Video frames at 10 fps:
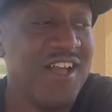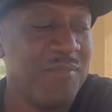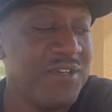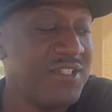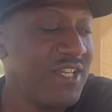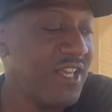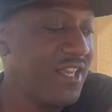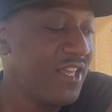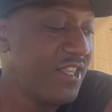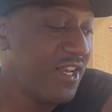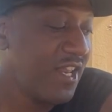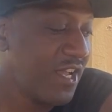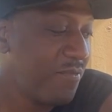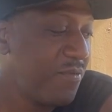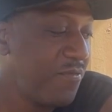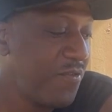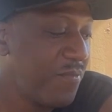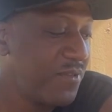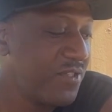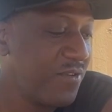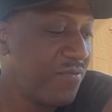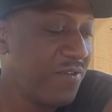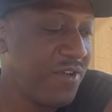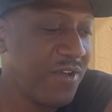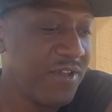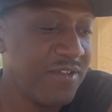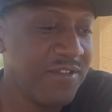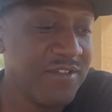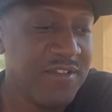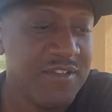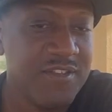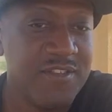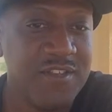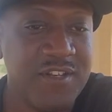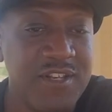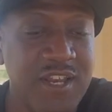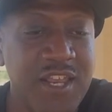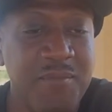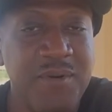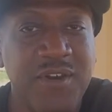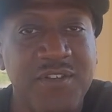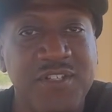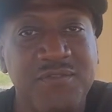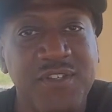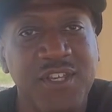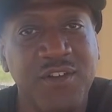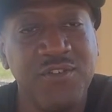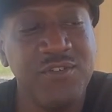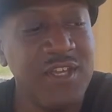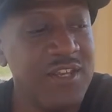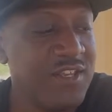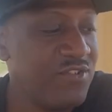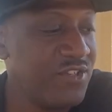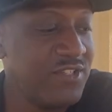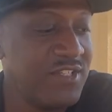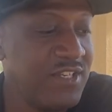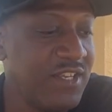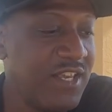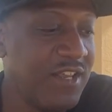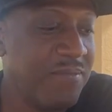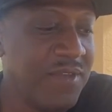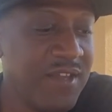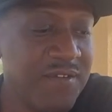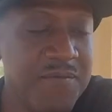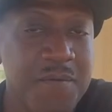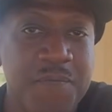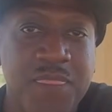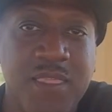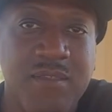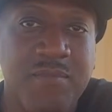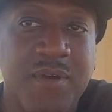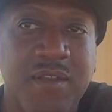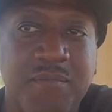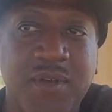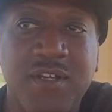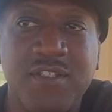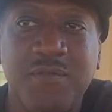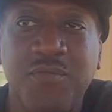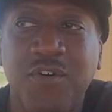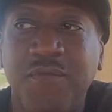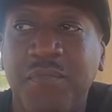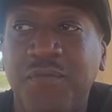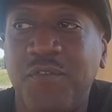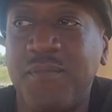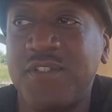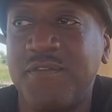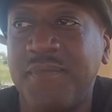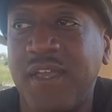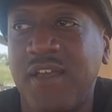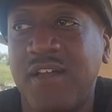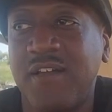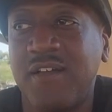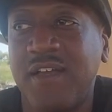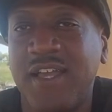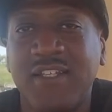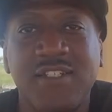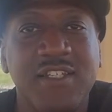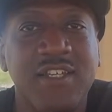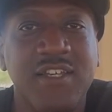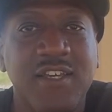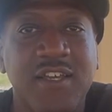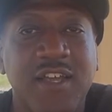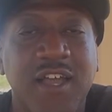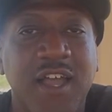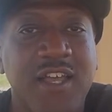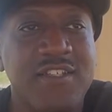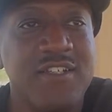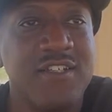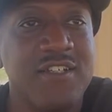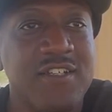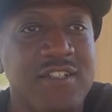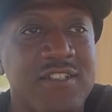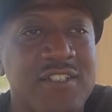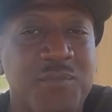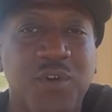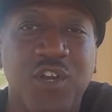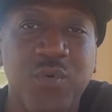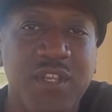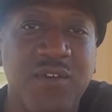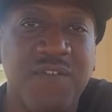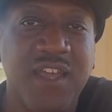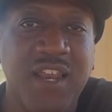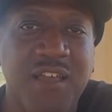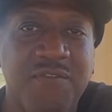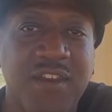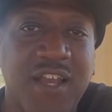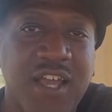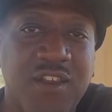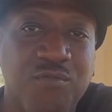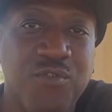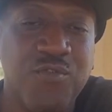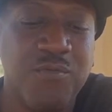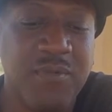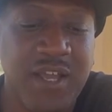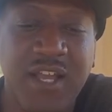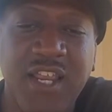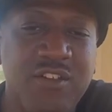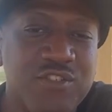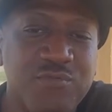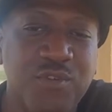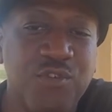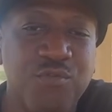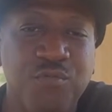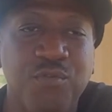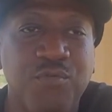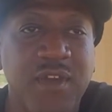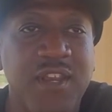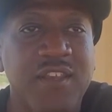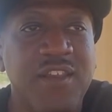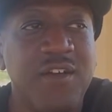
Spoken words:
want to say the lack of performance of the later part of this video, you get here, you can see the get up here. But because of the performance of my AC, I had to somewhat quit the van life, and I got a room. Like, I got a little small room to rent.